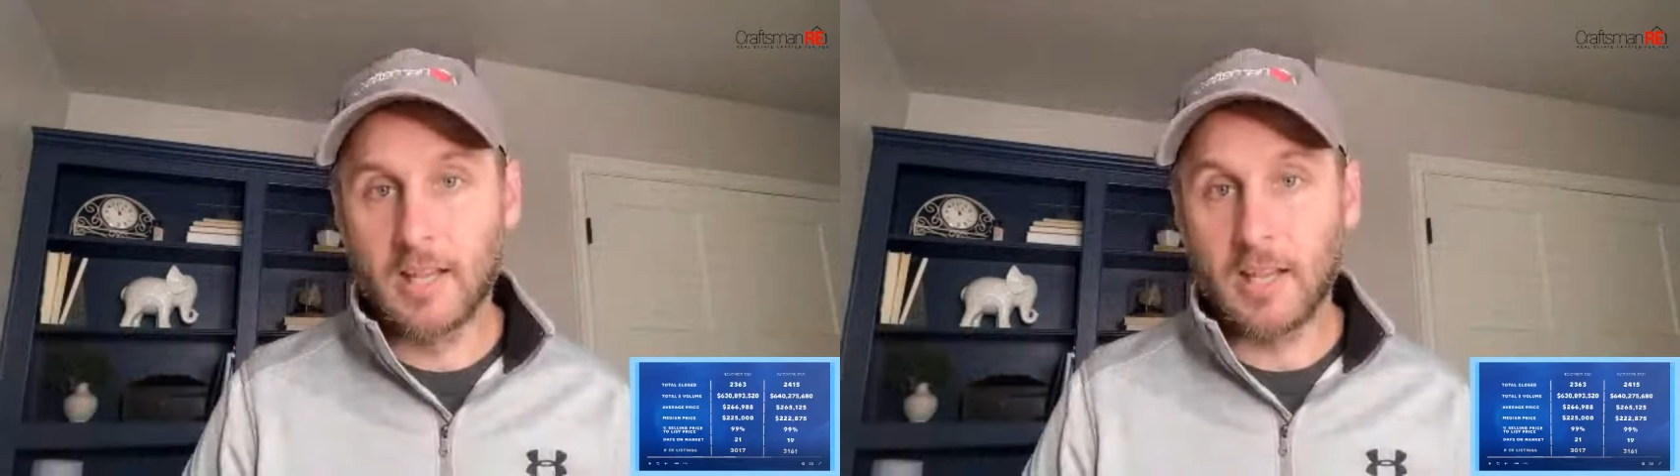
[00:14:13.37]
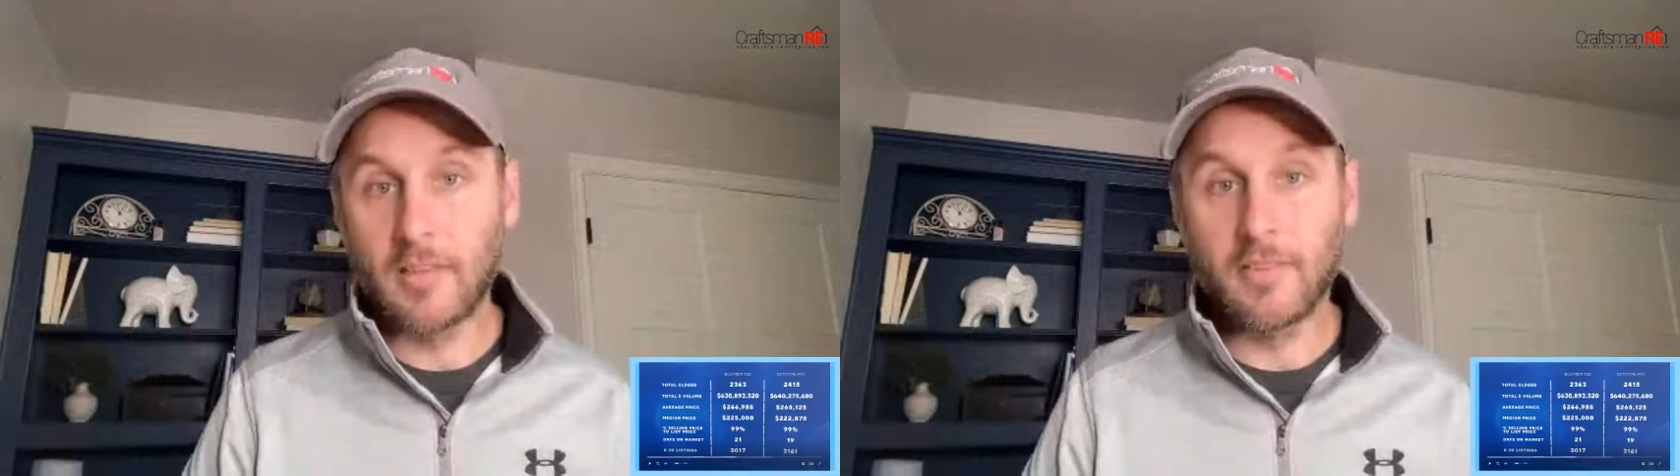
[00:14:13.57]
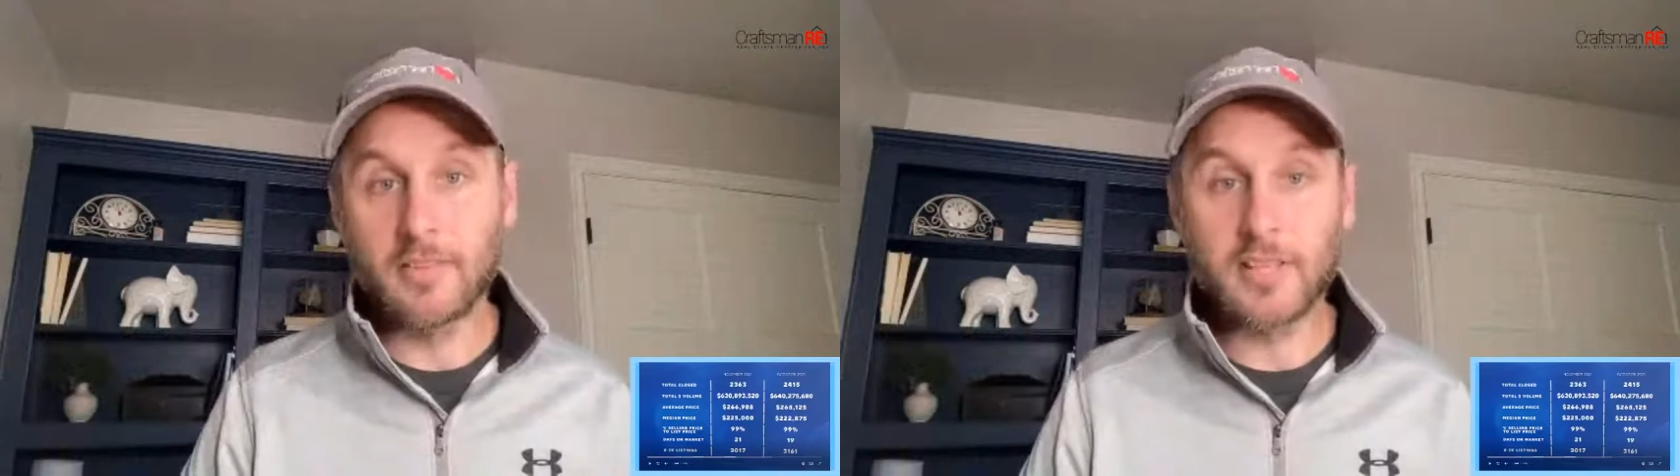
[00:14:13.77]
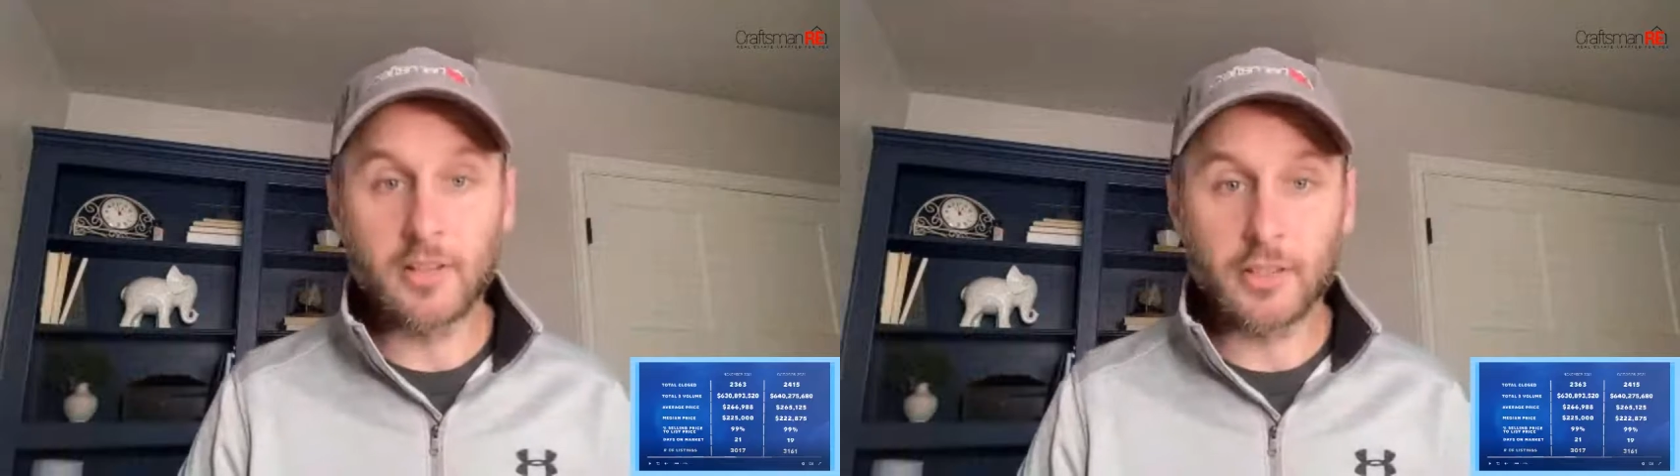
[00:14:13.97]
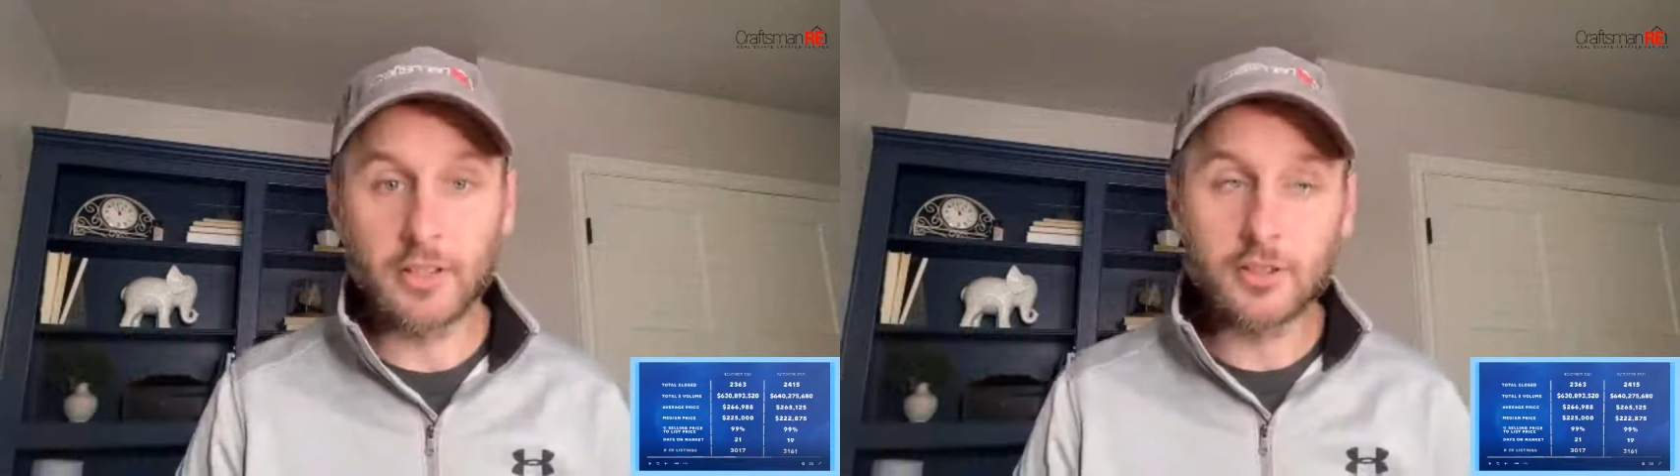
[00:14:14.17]
And then the seller
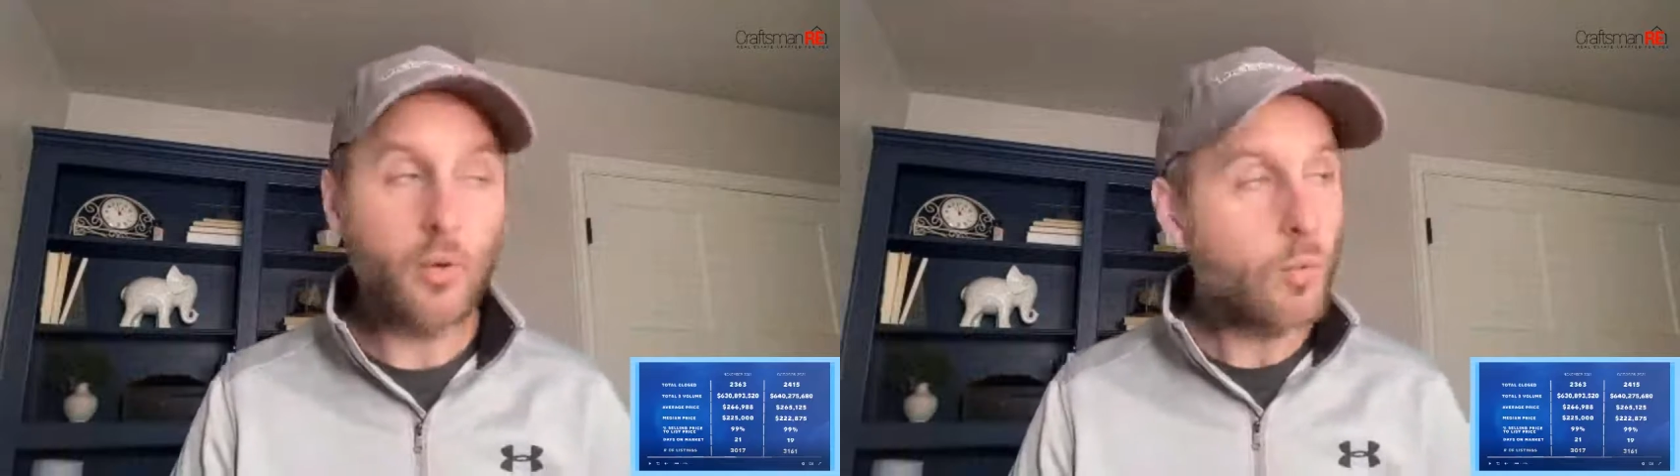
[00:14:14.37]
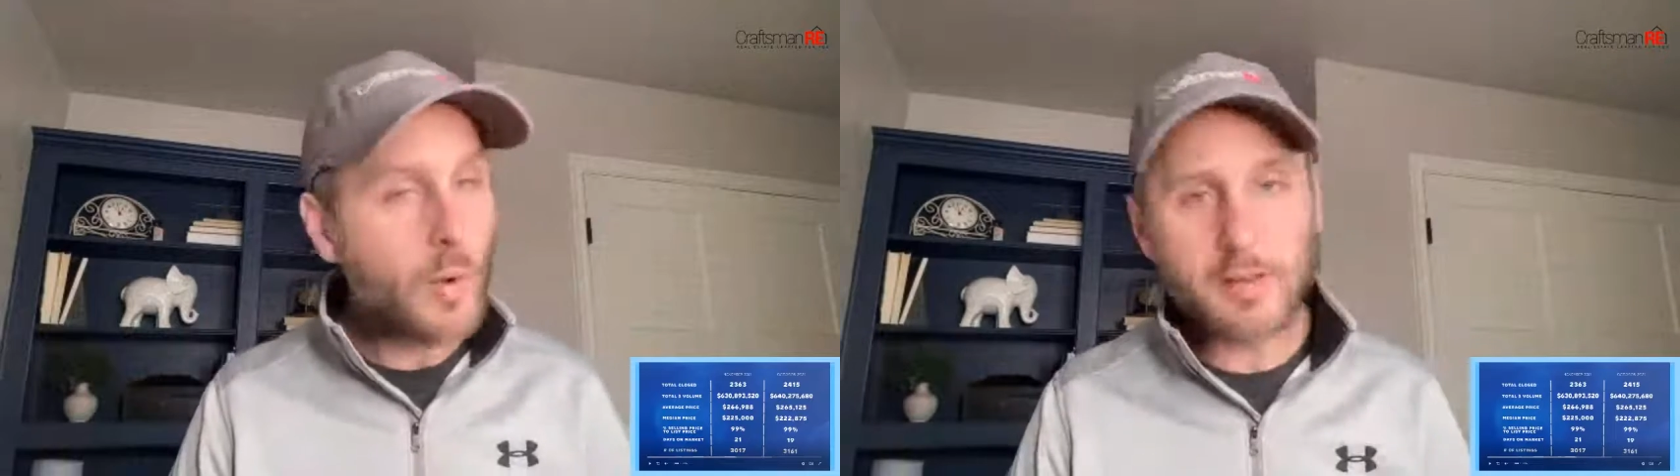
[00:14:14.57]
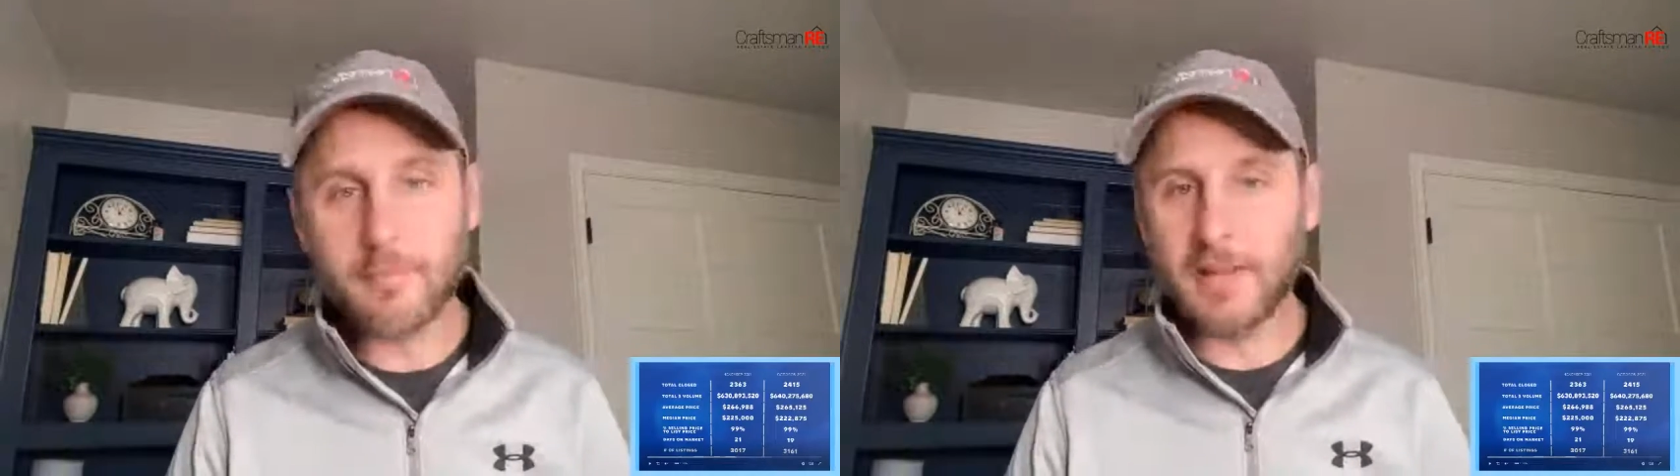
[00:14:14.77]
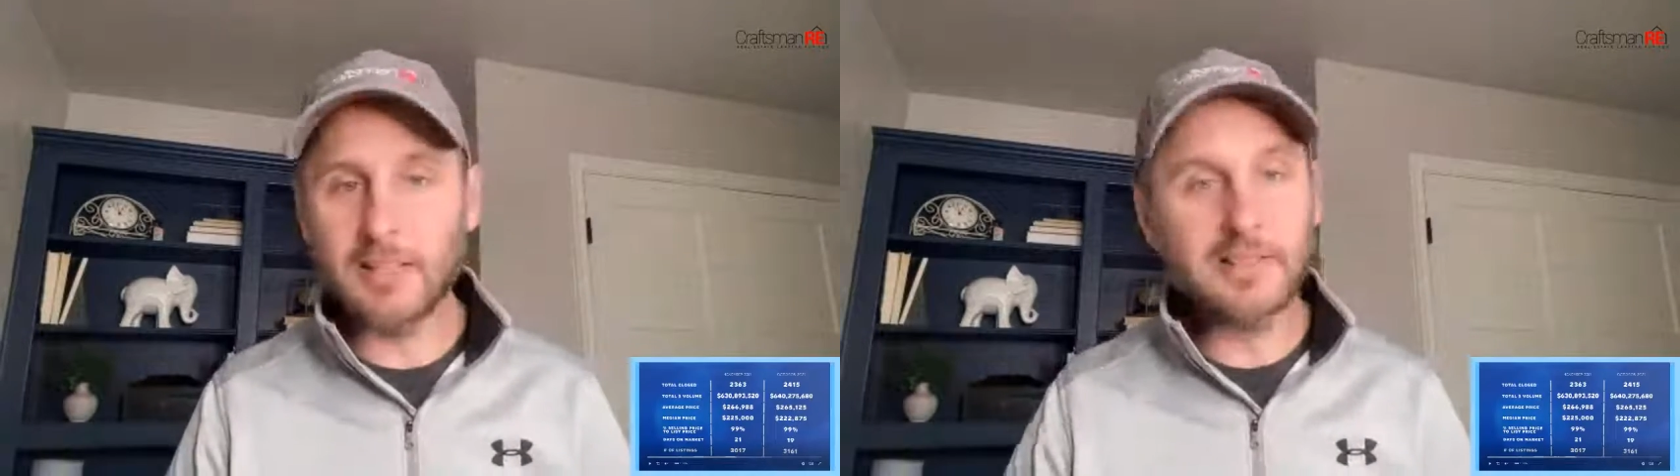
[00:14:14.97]
goes, wait a minute,